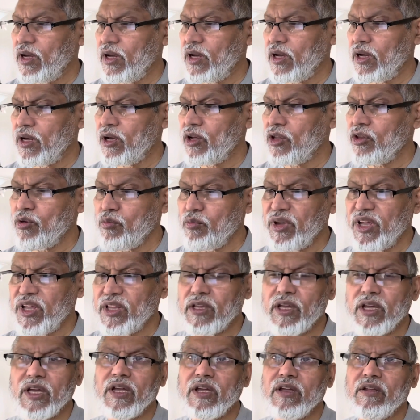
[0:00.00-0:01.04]
Uh, the main
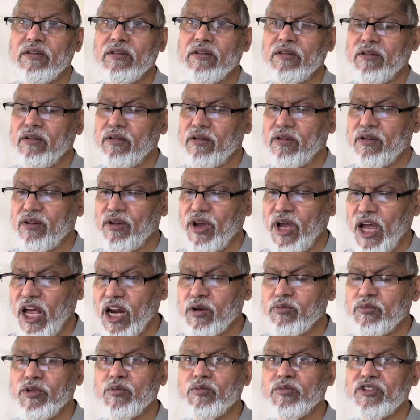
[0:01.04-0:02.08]
thing is to
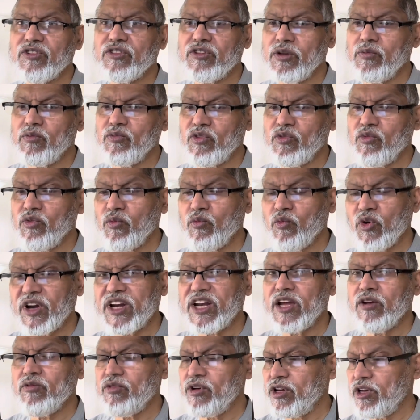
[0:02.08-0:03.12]
help the Muslims with
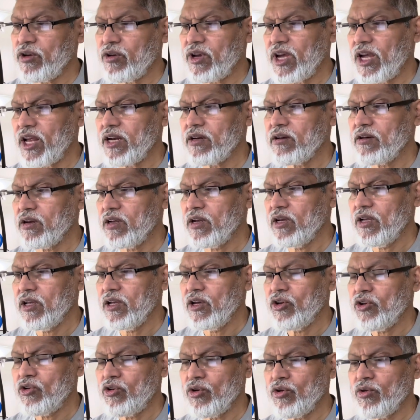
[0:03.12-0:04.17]
whatever you can
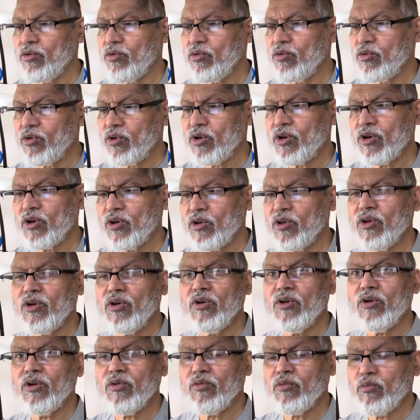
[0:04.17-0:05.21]
to
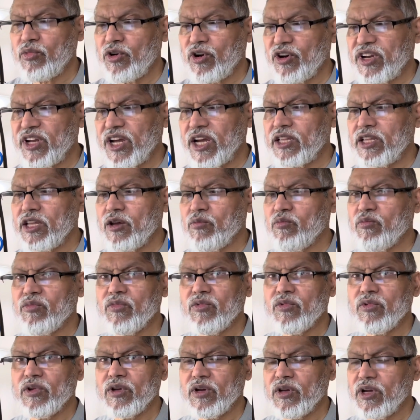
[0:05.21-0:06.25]
protect them
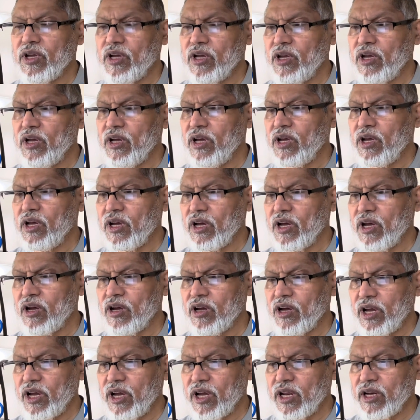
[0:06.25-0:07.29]

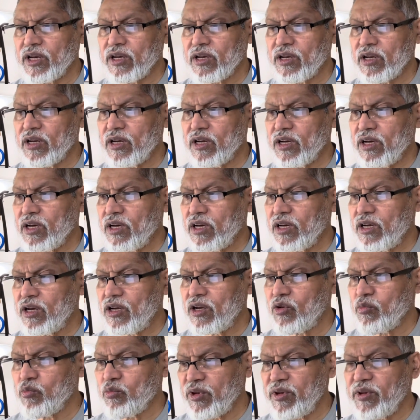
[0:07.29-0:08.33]
and
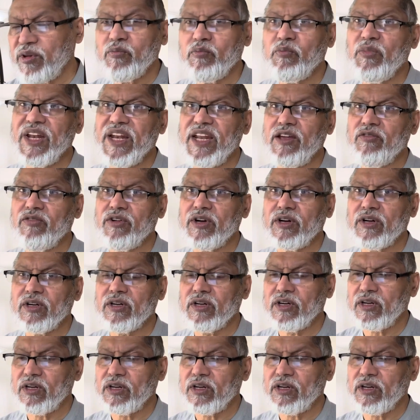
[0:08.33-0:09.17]
be a believer.